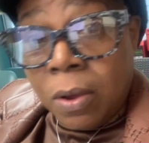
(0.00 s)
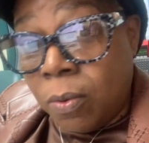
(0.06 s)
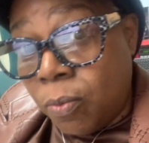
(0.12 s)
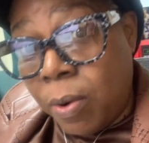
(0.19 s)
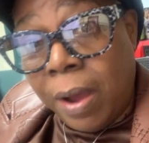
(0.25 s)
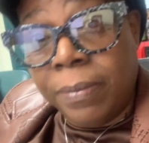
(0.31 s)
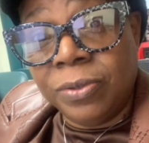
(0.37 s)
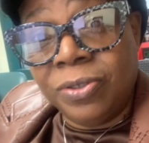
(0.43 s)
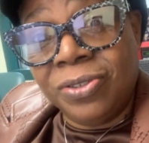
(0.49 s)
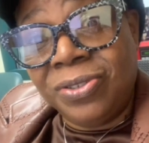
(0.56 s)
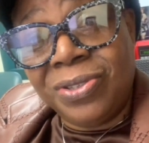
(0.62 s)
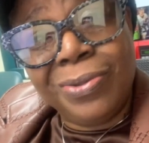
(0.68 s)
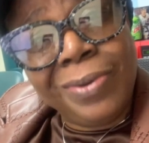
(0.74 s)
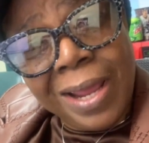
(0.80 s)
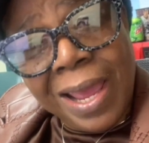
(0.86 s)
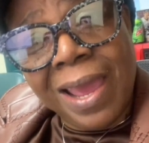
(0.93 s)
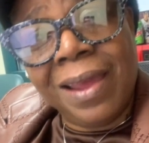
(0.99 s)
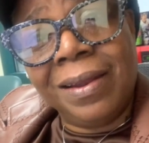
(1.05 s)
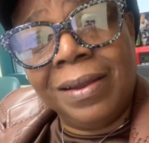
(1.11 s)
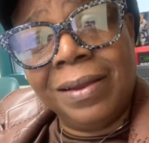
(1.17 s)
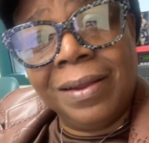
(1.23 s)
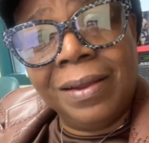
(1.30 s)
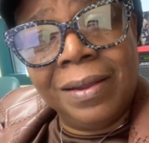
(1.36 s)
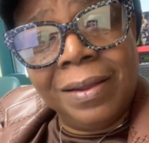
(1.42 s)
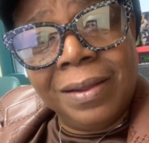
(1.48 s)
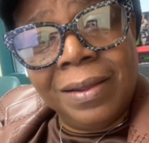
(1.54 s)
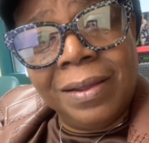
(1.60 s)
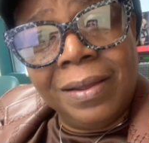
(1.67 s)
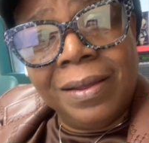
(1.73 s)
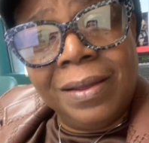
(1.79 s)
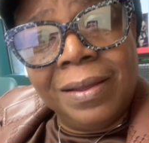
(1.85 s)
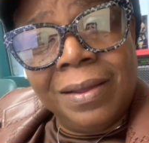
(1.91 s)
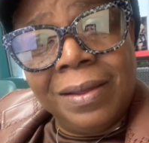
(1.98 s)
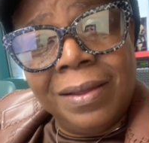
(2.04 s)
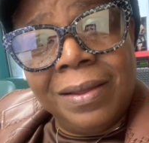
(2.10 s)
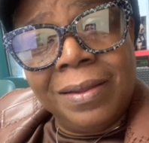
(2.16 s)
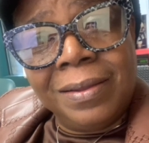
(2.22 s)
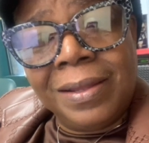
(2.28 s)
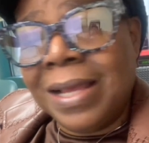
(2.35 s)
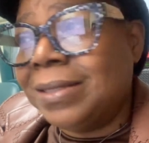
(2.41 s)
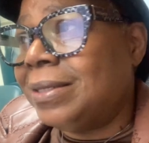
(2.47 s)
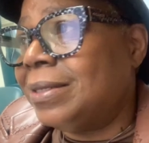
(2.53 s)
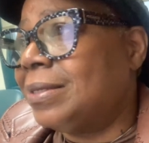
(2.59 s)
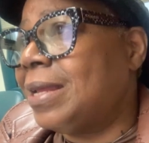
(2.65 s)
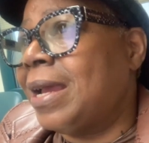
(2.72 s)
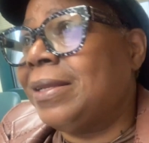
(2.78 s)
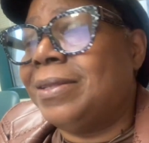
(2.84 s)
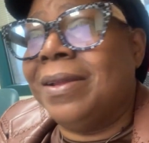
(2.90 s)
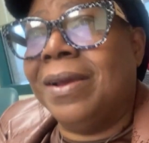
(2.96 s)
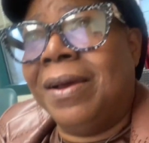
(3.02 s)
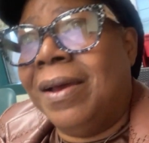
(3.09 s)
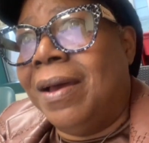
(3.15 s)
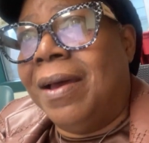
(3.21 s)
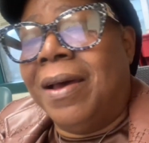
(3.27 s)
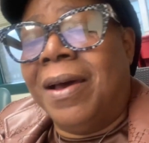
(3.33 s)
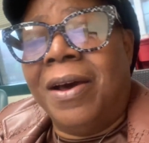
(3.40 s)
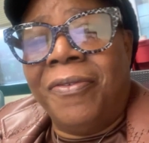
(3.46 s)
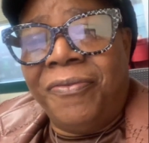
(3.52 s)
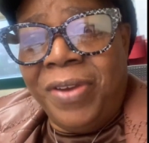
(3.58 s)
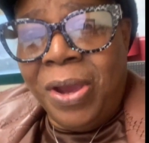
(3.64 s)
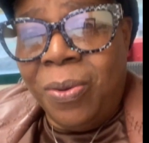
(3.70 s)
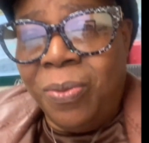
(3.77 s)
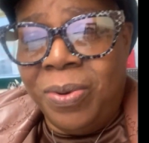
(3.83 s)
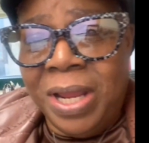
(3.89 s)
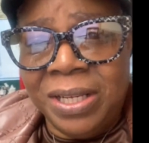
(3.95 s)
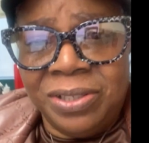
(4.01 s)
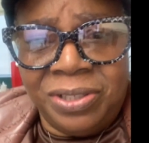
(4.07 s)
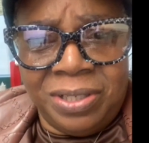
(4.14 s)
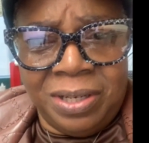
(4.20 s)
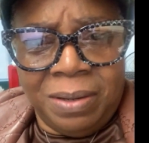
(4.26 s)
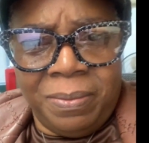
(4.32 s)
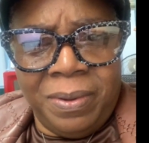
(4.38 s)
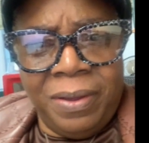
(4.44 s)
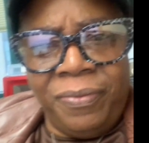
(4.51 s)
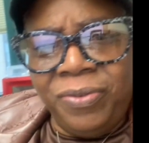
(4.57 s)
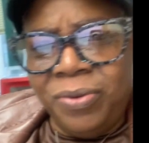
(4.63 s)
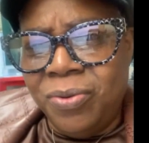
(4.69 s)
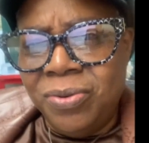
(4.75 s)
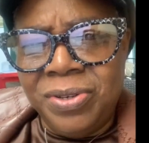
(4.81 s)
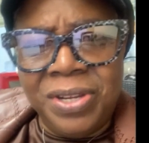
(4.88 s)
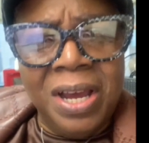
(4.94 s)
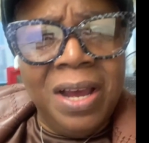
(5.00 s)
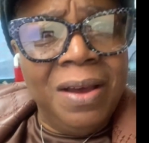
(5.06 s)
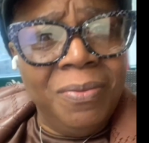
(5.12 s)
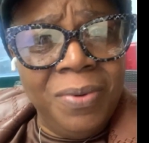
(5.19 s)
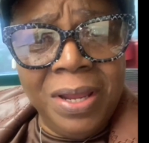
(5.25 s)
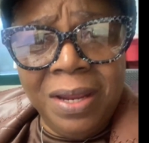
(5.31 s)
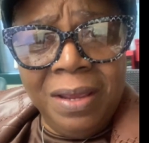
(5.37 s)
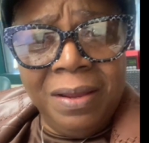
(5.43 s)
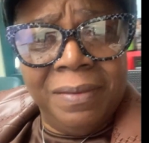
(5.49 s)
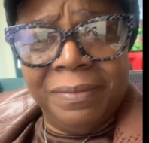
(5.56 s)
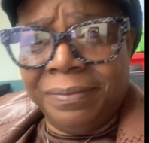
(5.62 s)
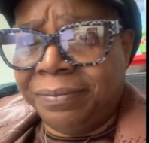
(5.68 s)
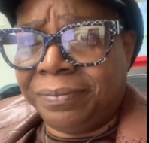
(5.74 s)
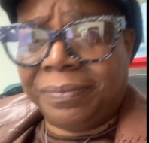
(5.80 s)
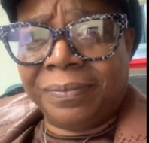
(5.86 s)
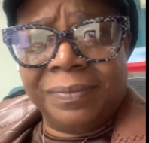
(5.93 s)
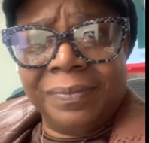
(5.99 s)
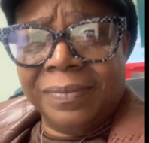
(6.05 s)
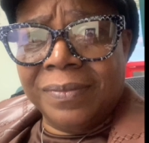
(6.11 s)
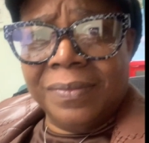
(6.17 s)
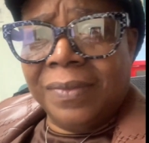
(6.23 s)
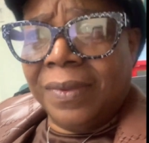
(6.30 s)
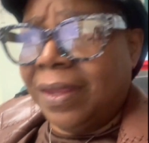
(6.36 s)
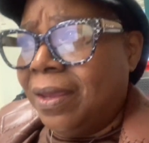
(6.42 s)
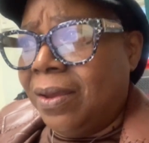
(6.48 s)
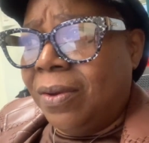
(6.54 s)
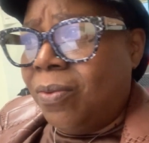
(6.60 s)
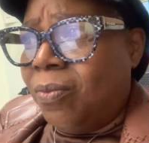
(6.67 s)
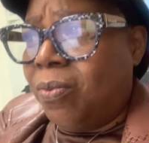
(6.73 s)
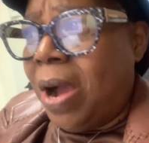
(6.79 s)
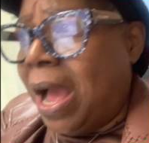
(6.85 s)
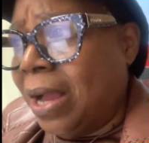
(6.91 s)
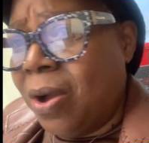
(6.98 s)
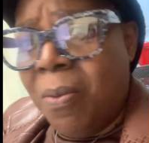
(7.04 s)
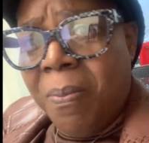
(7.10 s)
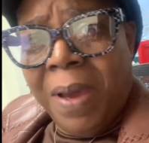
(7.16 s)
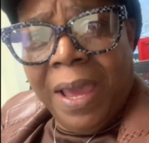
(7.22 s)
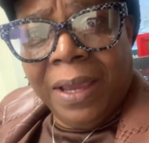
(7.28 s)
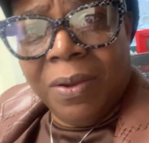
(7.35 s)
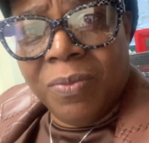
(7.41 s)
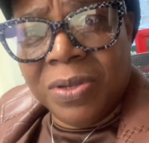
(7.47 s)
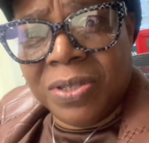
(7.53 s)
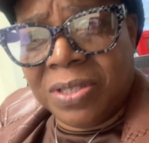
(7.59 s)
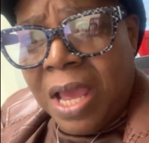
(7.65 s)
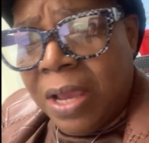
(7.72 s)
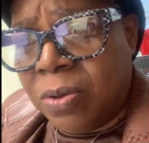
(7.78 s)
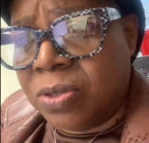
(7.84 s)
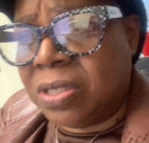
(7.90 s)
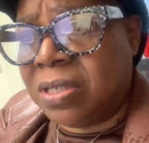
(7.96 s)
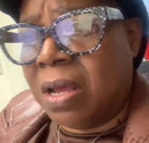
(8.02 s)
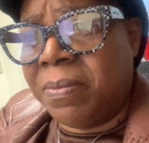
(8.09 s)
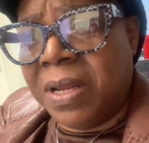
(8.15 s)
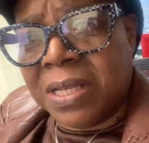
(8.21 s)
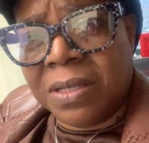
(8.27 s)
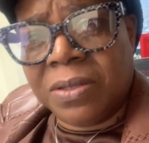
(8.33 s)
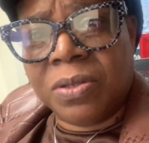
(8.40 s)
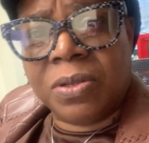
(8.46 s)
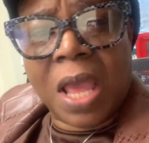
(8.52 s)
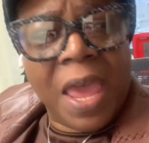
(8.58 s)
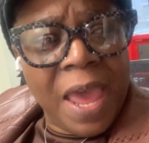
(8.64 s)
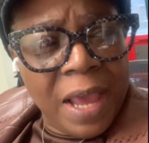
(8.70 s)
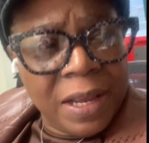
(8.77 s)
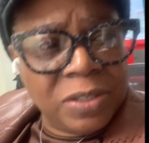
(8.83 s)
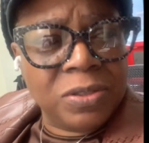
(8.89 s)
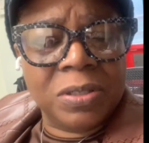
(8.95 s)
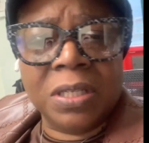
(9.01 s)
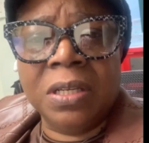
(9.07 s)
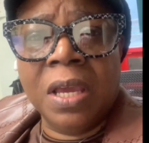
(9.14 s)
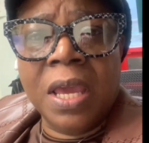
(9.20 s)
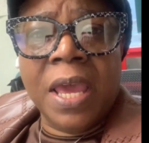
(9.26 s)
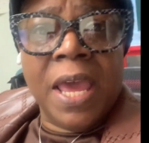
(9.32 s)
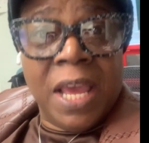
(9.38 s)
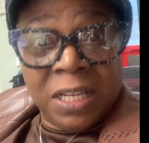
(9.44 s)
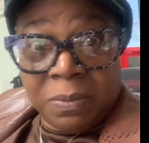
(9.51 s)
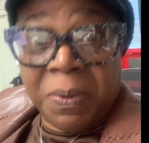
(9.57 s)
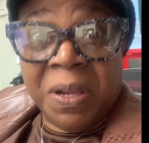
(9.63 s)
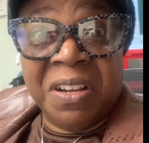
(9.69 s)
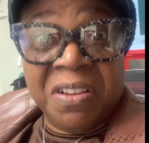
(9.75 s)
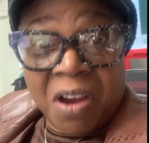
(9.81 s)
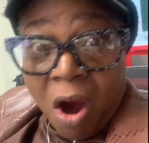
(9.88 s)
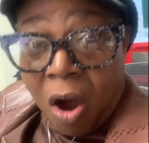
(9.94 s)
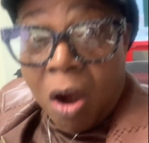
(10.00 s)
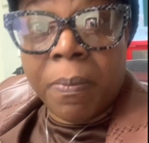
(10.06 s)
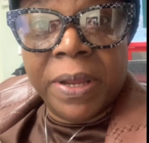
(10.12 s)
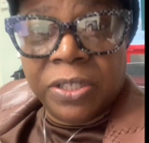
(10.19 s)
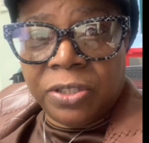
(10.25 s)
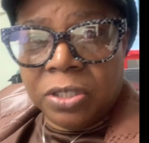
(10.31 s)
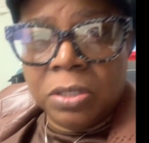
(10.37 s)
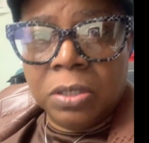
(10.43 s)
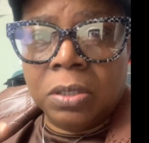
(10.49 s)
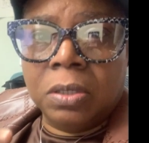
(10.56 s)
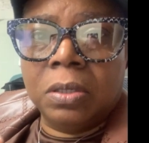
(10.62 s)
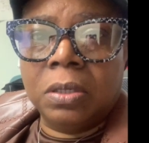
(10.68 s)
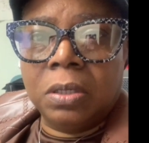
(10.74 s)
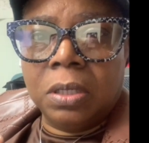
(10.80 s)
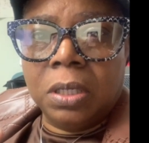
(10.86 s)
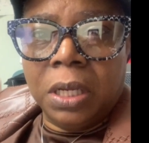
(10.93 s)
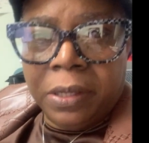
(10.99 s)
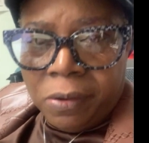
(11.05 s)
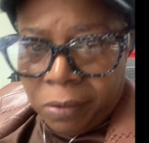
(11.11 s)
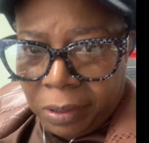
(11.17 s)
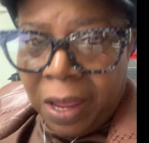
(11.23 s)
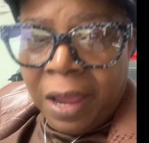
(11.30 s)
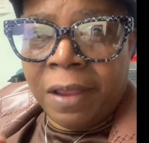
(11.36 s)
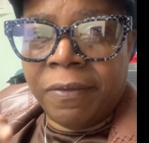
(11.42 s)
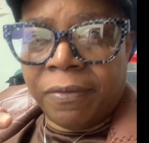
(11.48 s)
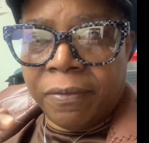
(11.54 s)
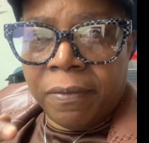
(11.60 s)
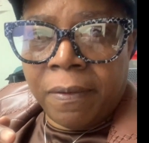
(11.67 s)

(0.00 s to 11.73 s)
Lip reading: Why would you do that? That's just like a failed relationship. If you're done with it, why go back and recycle something that actually has been garbage in your life?